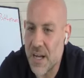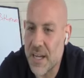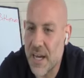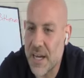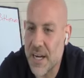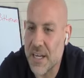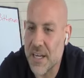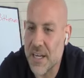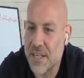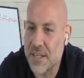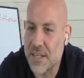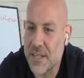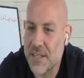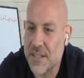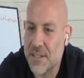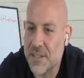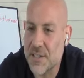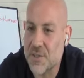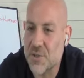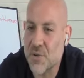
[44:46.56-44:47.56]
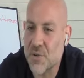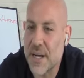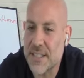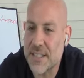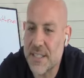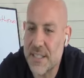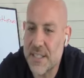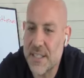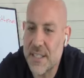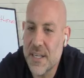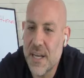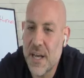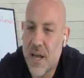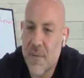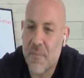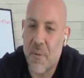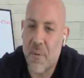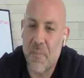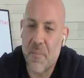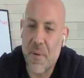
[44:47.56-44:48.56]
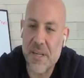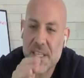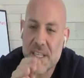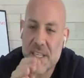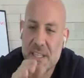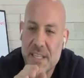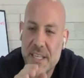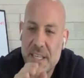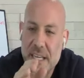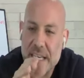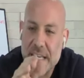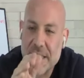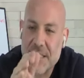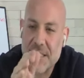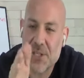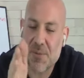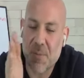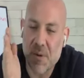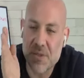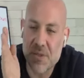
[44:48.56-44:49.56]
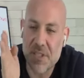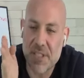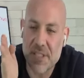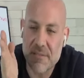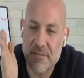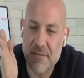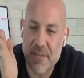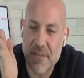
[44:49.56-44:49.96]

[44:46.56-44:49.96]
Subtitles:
kind of direct it. But basically, it's supposed to,